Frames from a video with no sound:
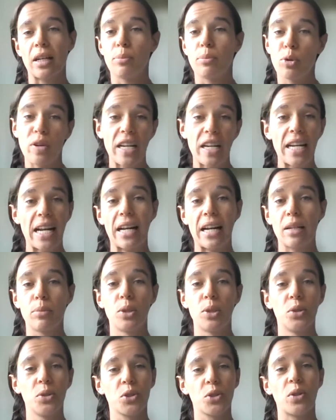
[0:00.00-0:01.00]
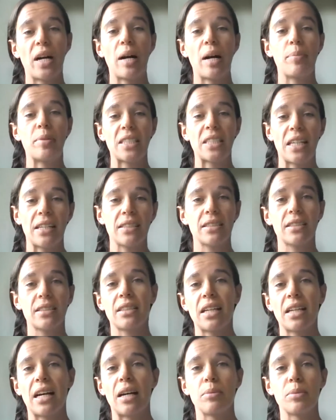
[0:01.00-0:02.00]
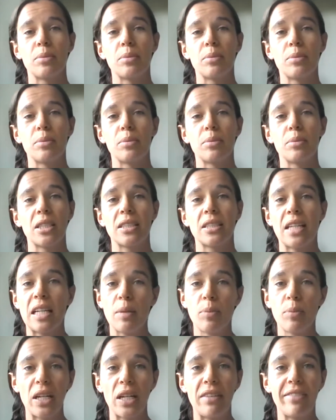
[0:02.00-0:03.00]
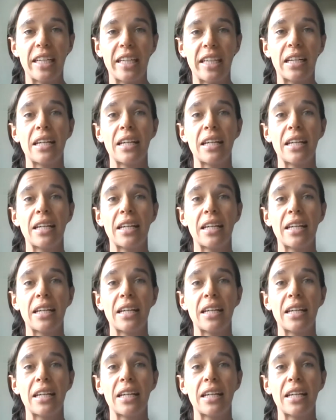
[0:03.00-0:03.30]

marine animals or habitats, um, sustainable living,